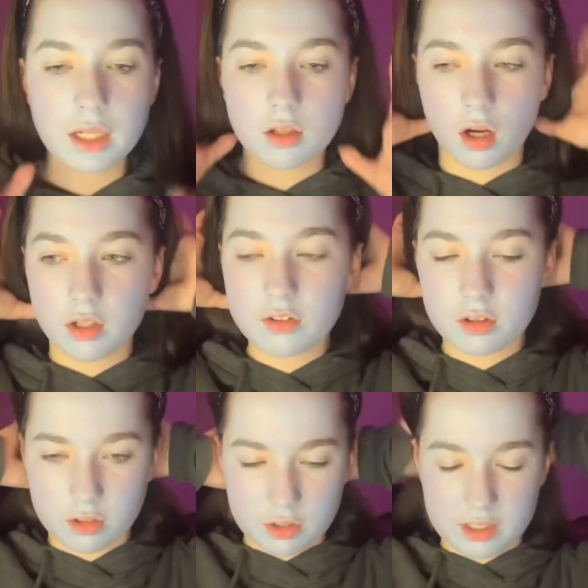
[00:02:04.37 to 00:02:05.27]
longest
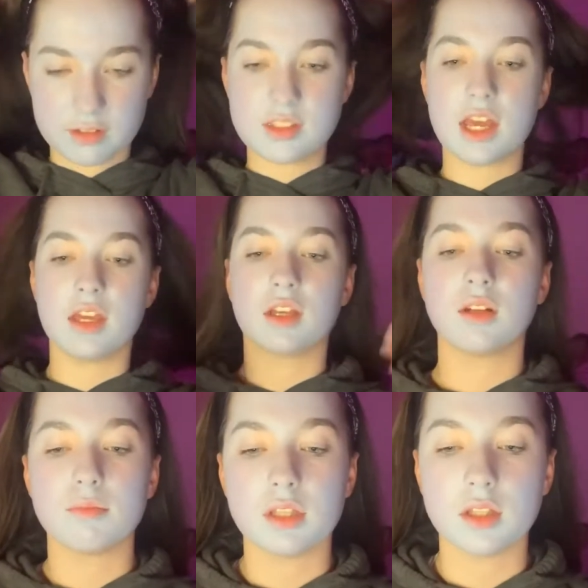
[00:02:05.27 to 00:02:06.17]
look has taken
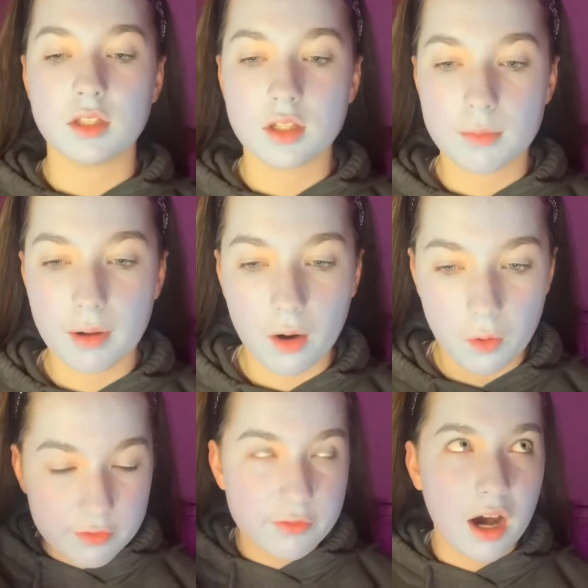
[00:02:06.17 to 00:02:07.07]
me about
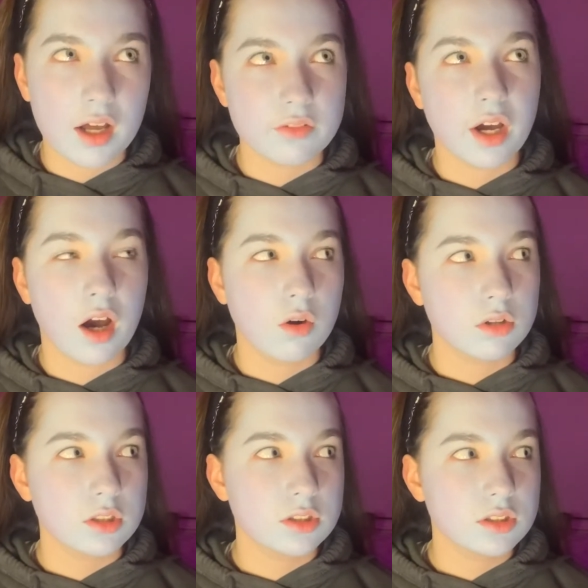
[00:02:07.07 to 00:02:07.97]
5
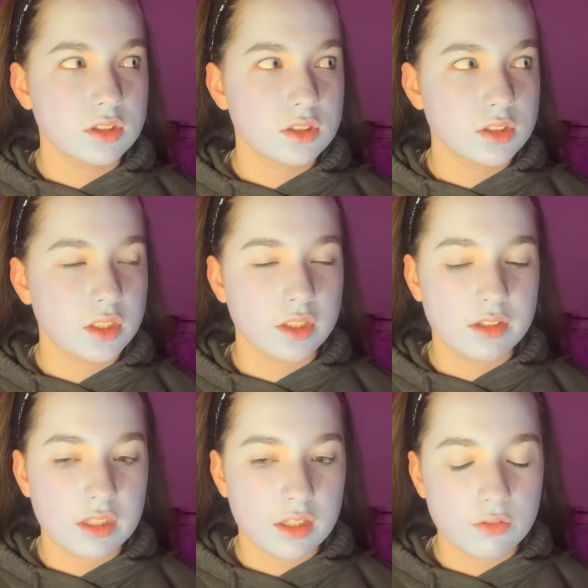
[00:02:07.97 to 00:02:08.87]
hours.
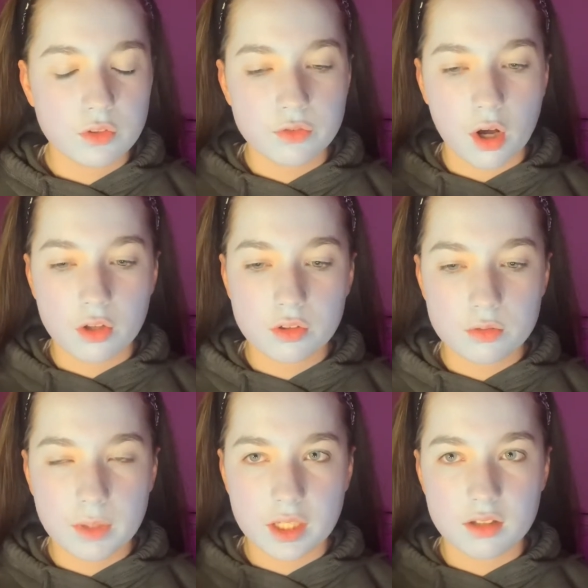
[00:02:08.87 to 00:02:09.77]
If you follow
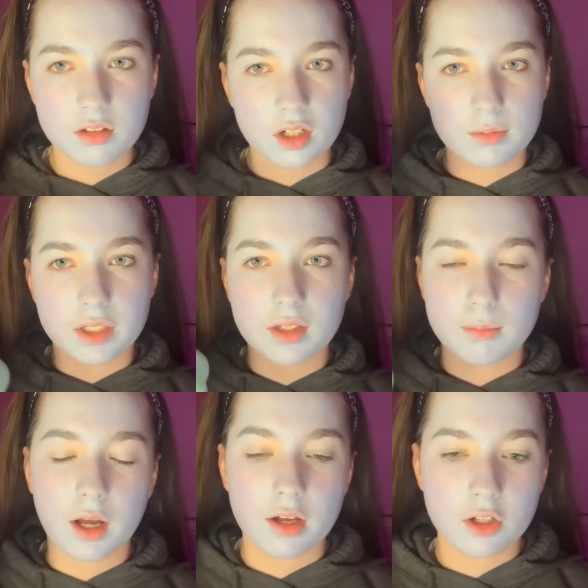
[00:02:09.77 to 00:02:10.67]
my Instagram link in
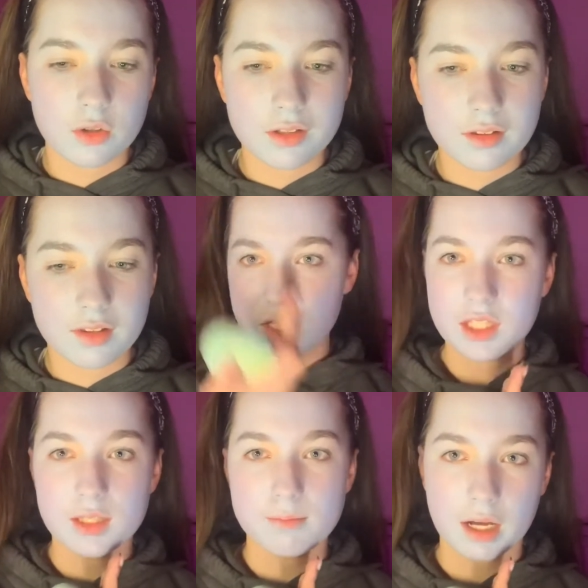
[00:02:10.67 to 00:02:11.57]
bio, it's the
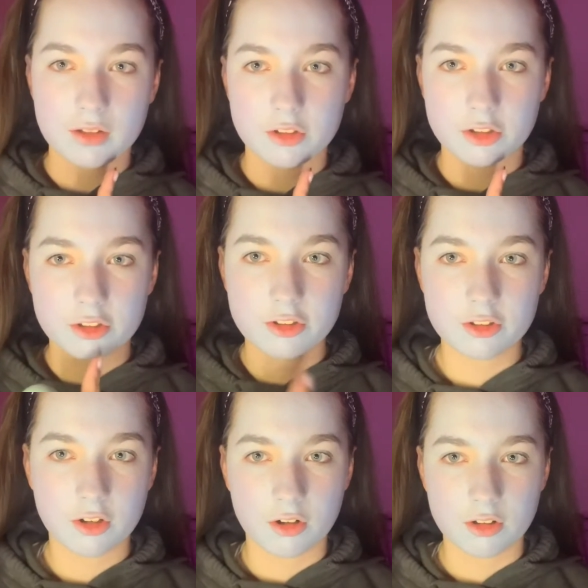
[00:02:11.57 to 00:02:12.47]
Heat Miser
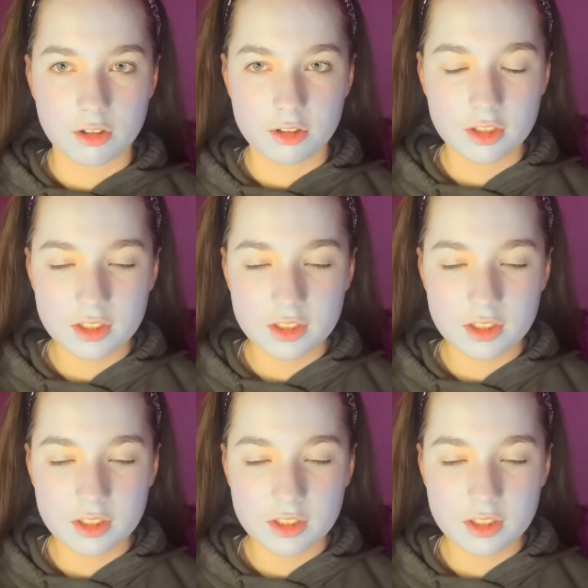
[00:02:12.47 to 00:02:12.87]
skull